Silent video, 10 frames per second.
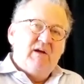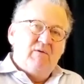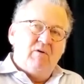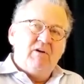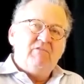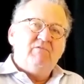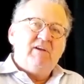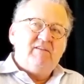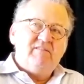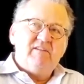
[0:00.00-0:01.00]
One
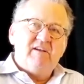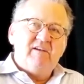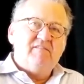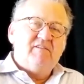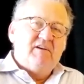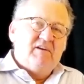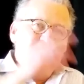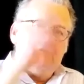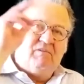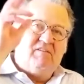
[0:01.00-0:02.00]
reason is
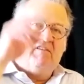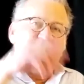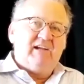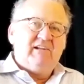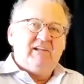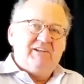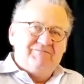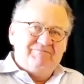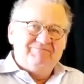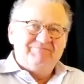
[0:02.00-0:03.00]
the
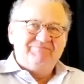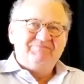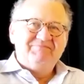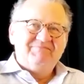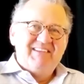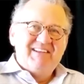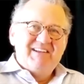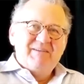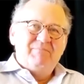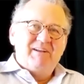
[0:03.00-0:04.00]
recycling,
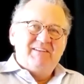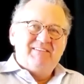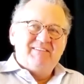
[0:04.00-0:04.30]
but